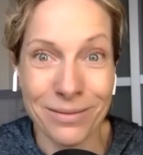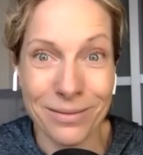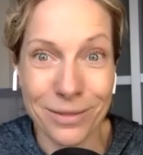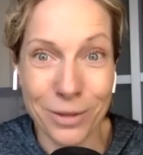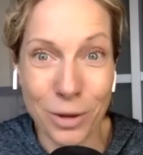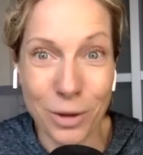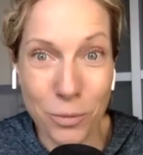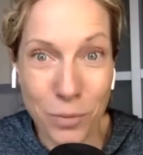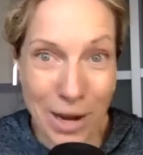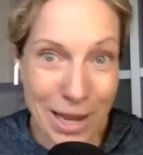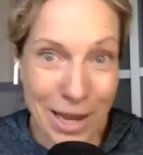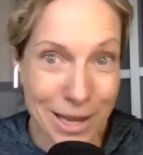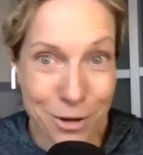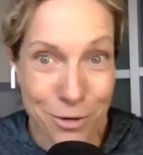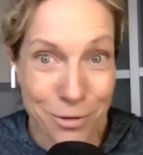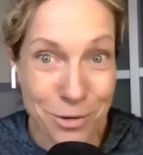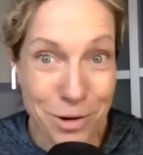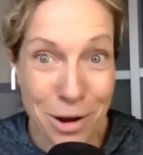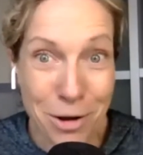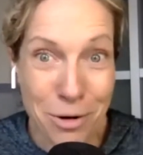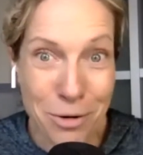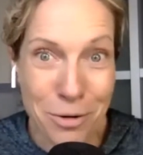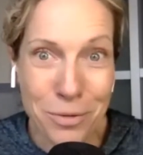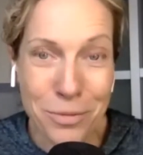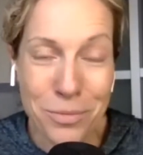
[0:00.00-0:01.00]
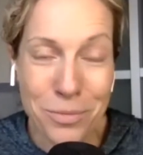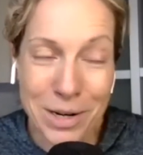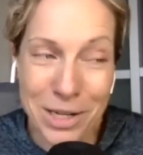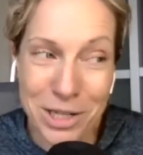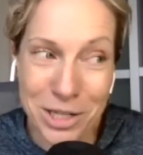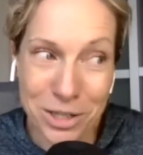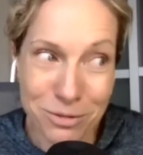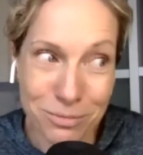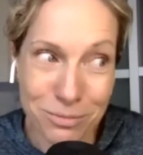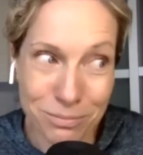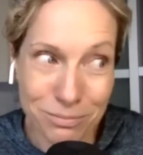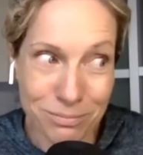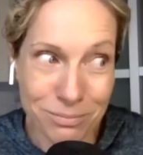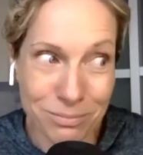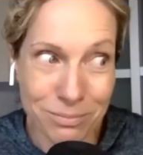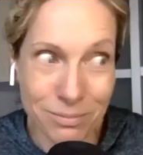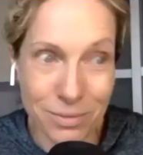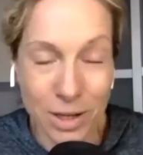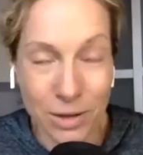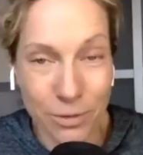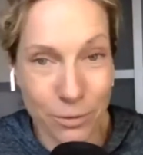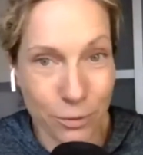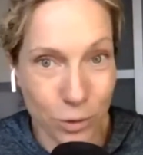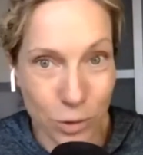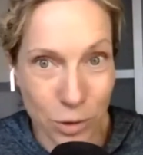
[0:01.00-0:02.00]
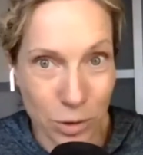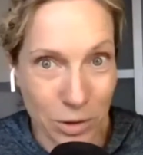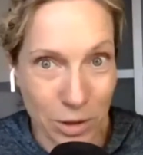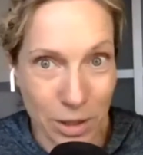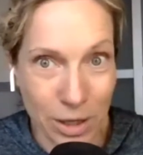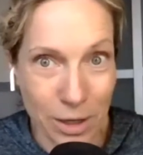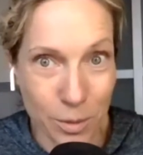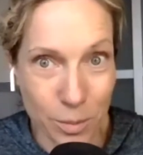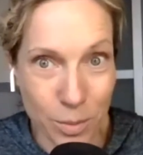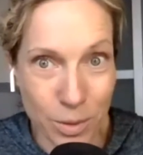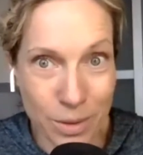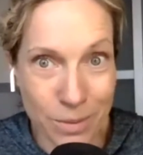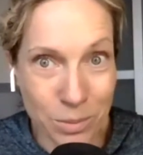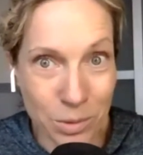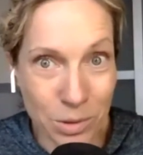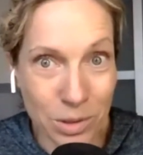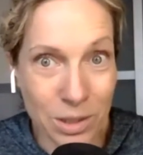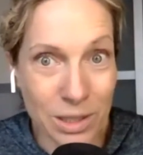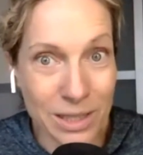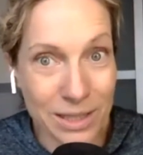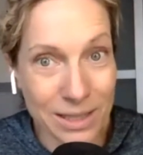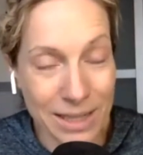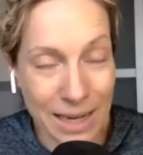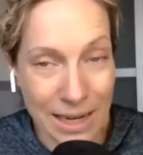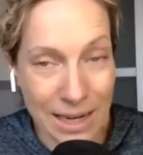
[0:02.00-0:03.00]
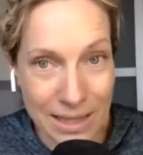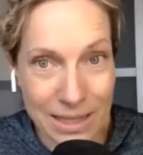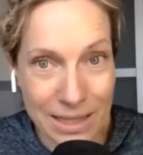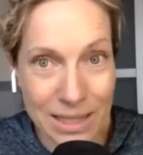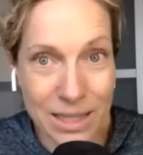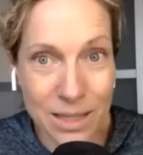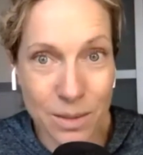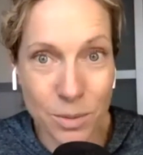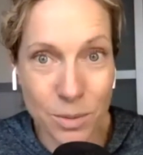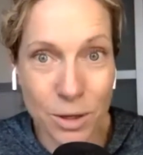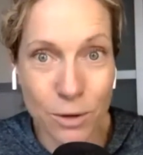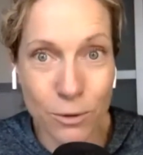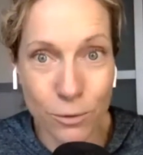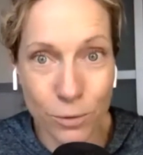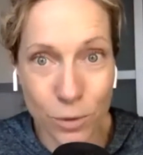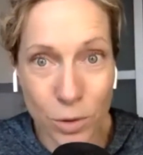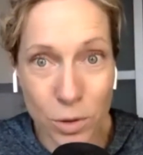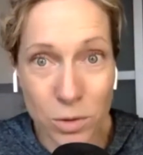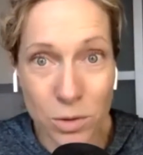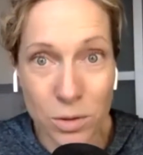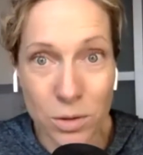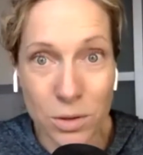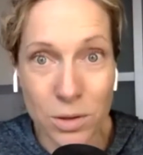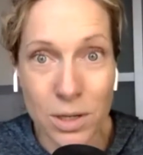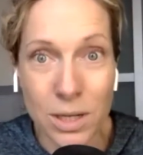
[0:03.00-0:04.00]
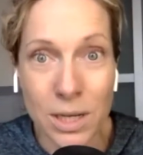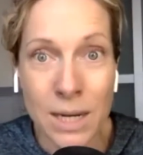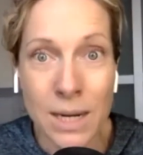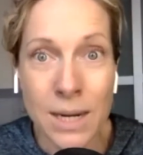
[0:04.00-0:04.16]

the way, which for a lot of people, it tends to be food,